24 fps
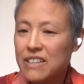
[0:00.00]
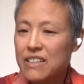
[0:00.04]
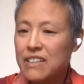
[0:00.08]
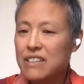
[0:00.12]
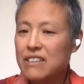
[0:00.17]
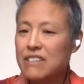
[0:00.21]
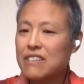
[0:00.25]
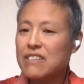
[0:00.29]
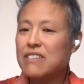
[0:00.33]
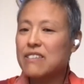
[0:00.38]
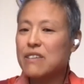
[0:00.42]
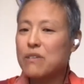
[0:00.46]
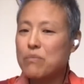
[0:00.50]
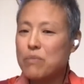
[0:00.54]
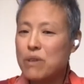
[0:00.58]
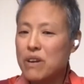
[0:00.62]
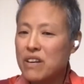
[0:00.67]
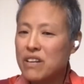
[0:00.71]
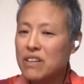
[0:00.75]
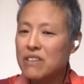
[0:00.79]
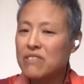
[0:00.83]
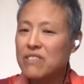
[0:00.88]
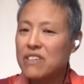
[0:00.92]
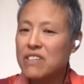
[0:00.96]
And so
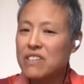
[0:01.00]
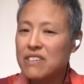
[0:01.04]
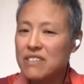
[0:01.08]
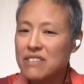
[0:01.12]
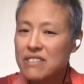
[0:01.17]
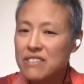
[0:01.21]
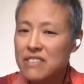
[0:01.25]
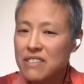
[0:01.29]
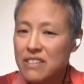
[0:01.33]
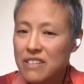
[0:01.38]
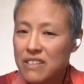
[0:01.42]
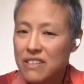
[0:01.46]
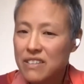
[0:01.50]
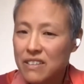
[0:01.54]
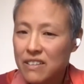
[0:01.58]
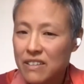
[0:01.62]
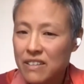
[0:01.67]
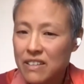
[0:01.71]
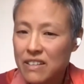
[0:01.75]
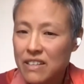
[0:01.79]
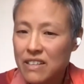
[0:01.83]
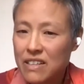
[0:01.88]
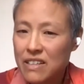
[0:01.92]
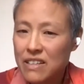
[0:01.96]
part of it is to
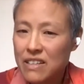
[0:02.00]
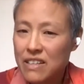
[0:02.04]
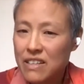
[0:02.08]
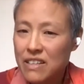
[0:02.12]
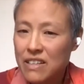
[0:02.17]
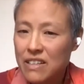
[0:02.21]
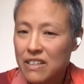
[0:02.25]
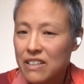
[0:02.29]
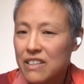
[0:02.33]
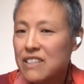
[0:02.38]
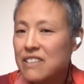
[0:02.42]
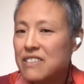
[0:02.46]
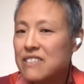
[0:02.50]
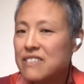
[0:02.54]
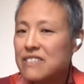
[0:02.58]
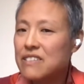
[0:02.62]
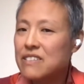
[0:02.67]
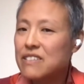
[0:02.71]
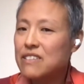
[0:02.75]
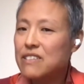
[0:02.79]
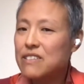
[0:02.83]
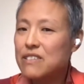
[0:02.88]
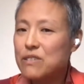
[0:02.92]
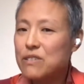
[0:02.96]

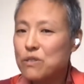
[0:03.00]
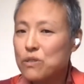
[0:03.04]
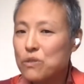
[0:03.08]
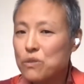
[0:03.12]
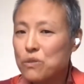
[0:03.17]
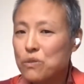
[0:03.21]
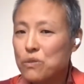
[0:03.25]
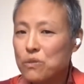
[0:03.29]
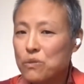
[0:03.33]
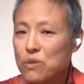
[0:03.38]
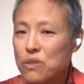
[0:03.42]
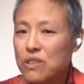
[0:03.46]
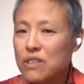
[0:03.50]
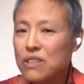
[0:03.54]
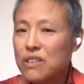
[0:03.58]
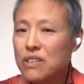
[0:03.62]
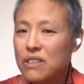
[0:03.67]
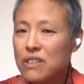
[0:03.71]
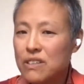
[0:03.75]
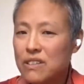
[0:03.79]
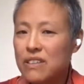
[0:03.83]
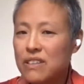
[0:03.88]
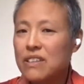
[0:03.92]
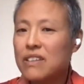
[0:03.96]
listen to
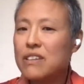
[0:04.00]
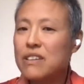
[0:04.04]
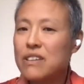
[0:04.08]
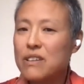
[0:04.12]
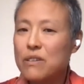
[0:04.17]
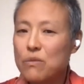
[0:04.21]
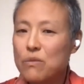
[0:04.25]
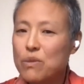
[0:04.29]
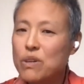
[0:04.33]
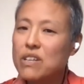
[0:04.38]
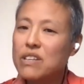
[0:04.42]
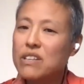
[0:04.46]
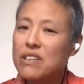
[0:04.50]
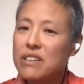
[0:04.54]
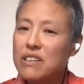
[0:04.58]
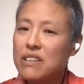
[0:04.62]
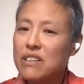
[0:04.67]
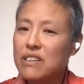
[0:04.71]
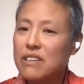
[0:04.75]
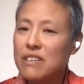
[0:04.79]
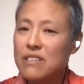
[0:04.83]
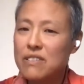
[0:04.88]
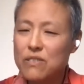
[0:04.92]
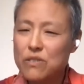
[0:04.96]
what
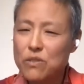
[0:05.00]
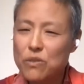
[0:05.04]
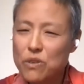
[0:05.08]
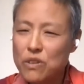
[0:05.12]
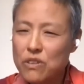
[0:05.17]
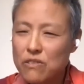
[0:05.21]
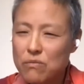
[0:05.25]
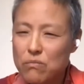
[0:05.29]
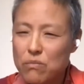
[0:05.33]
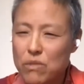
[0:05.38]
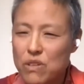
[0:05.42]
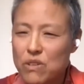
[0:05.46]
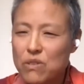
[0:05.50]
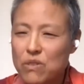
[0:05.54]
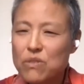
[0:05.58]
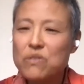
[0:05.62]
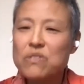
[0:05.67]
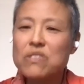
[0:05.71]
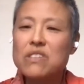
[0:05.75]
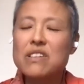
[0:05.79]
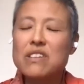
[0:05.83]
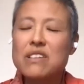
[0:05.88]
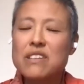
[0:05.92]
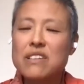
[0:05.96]
sort of
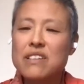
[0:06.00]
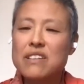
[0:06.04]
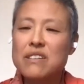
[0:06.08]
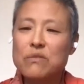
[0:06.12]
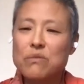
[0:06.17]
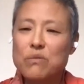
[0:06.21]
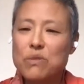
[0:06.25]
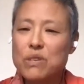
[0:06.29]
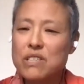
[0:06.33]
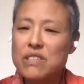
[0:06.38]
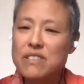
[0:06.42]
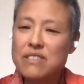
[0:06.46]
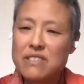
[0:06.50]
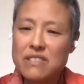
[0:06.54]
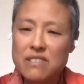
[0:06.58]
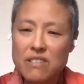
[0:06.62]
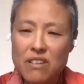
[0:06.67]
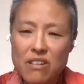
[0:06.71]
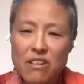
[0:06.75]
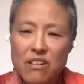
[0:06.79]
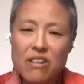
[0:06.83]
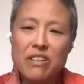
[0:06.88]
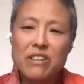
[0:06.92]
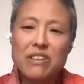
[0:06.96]
music, what
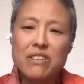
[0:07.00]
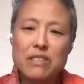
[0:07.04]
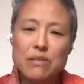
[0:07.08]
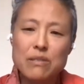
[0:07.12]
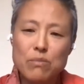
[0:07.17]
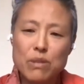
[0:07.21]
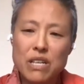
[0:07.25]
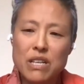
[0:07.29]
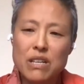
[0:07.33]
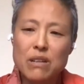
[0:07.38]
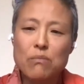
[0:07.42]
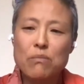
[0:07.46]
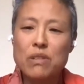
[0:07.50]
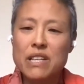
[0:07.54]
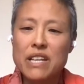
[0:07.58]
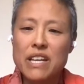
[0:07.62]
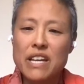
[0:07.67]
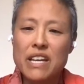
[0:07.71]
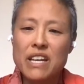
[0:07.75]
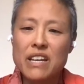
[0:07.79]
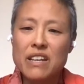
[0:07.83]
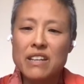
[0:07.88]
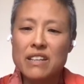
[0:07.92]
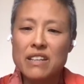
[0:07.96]
song is being
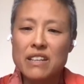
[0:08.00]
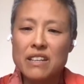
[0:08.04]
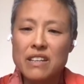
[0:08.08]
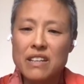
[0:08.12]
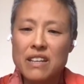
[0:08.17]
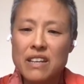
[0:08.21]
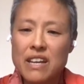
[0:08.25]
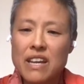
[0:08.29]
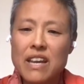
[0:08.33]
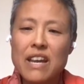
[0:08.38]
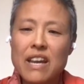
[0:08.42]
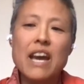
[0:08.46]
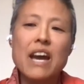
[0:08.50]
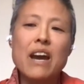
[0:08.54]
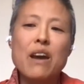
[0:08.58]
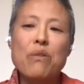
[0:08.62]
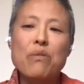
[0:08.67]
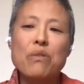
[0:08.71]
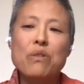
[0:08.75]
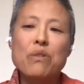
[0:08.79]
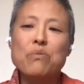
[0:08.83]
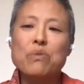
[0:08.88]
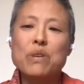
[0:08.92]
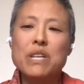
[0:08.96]
played, and how
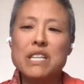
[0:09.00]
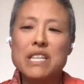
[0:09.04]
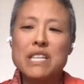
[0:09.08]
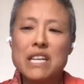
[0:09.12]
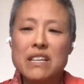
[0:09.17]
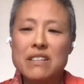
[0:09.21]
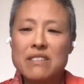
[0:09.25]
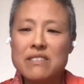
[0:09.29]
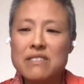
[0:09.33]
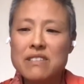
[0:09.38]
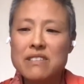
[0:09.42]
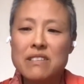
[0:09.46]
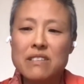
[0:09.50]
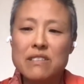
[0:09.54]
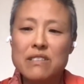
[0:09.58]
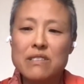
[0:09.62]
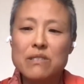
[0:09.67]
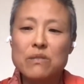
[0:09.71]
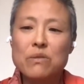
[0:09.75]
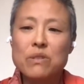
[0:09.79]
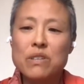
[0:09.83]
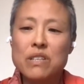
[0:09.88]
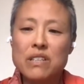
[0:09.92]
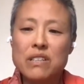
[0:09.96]
are we dancing
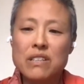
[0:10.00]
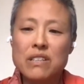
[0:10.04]
to it.